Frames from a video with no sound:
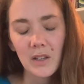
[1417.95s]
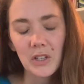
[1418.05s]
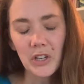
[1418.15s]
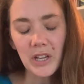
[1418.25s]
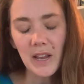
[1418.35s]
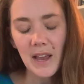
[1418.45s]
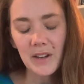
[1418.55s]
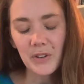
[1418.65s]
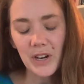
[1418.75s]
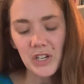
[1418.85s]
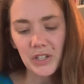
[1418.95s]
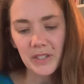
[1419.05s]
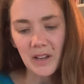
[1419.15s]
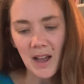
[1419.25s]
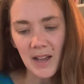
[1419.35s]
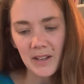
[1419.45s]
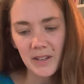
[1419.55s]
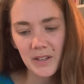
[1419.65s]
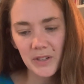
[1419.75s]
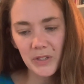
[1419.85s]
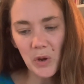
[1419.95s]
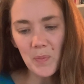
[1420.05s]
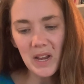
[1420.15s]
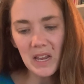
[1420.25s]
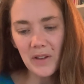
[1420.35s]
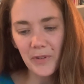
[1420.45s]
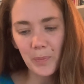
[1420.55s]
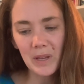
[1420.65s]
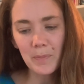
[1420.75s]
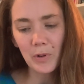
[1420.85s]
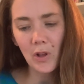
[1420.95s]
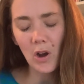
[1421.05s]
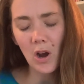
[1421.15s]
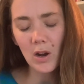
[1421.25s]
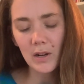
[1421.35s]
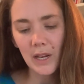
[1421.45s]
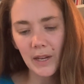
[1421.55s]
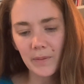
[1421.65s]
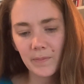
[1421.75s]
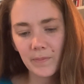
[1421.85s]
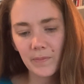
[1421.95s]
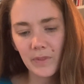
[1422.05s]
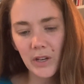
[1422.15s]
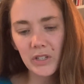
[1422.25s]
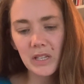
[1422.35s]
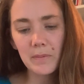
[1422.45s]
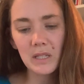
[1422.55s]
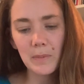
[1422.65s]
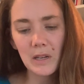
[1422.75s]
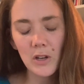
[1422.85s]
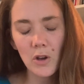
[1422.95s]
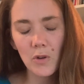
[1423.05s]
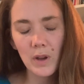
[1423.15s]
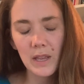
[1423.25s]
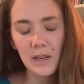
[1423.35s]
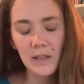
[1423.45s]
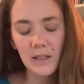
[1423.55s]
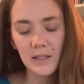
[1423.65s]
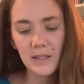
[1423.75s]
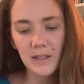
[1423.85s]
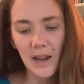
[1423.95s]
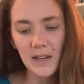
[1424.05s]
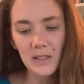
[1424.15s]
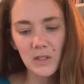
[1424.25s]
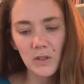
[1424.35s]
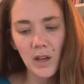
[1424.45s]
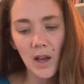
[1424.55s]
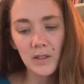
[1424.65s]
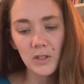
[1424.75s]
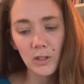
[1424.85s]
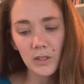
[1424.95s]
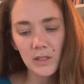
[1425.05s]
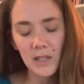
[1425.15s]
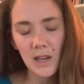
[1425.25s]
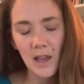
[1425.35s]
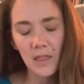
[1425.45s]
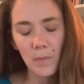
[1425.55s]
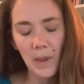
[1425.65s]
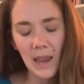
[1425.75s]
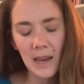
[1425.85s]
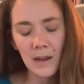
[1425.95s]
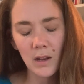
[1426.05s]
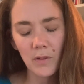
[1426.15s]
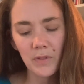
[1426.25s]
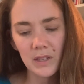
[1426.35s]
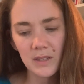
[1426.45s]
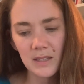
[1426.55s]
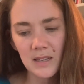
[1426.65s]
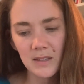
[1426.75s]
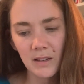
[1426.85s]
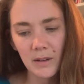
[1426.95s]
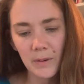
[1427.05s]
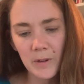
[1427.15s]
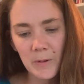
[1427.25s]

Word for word: Good and gracious God, so many of your people are hurting. There seems to be no end in sight to the uncertainty and the pain of this season.